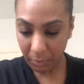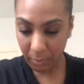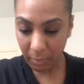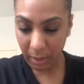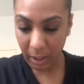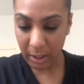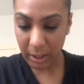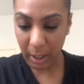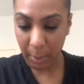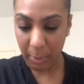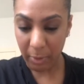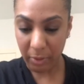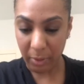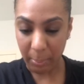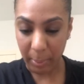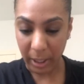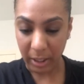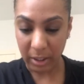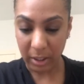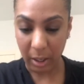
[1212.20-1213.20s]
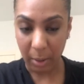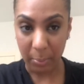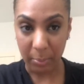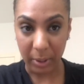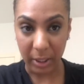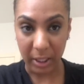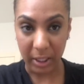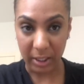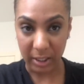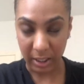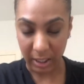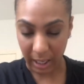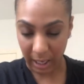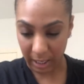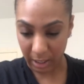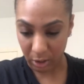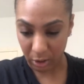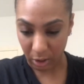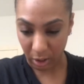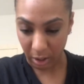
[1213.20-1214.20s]
some of the best companies in
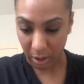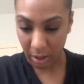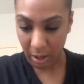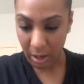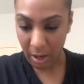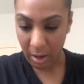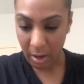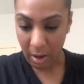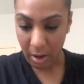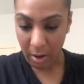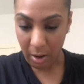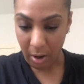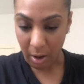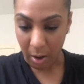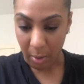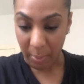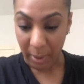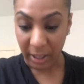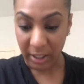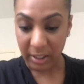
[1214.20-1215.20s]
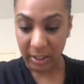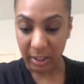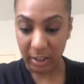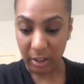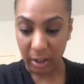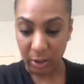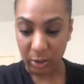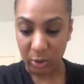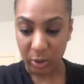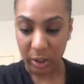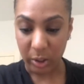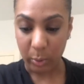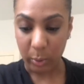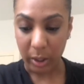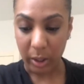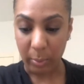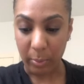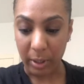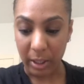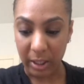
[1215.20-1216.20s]
Asia are based in countries where the
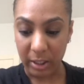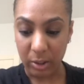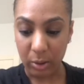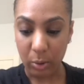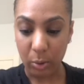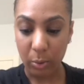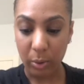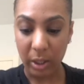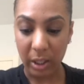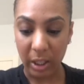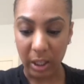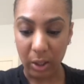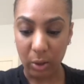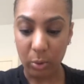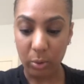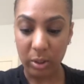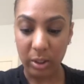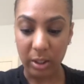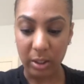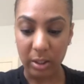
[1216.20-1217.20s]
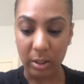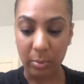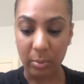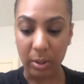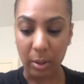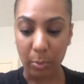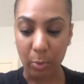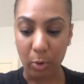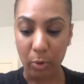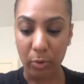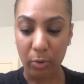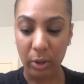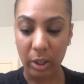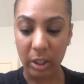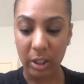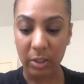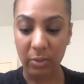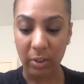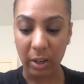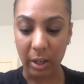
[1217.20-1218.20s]
political and legal systems are more fully
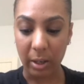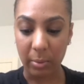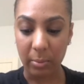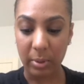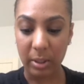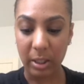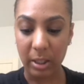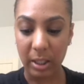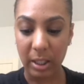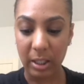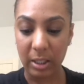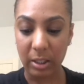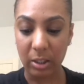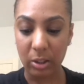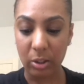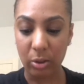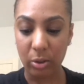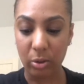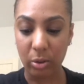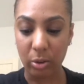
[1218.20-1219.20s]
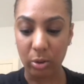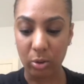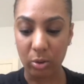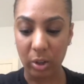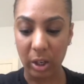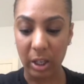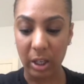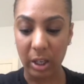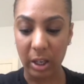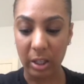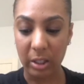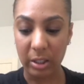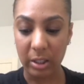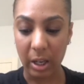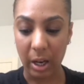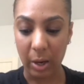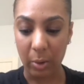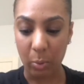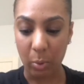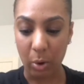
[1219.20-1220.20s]
developed. These include Australia,
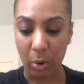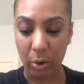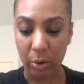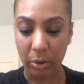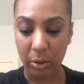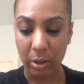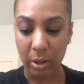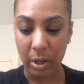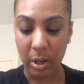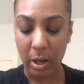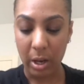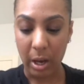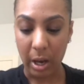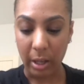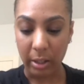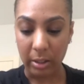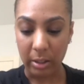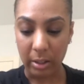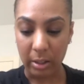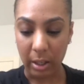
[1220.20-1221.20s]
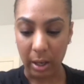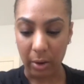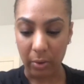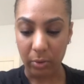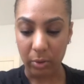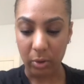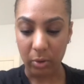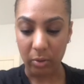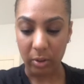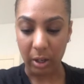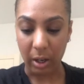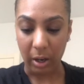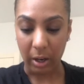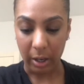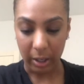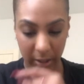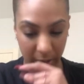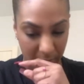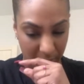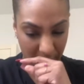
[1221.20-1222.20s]
Taiwan, and South Korea. I
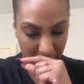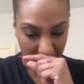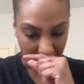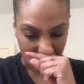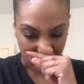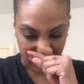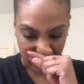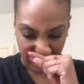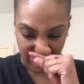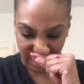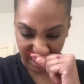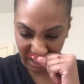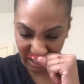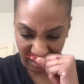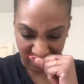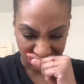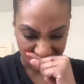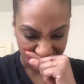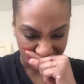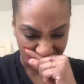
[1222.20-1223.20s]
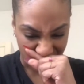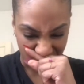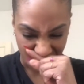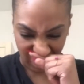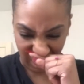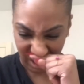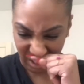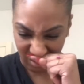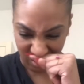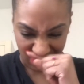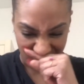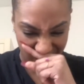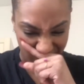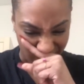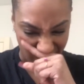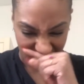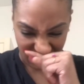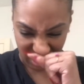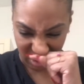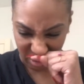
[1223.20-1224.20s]
didn't realise Australia was in
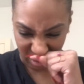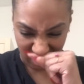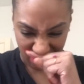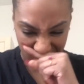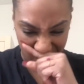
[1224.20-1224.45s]
Asia.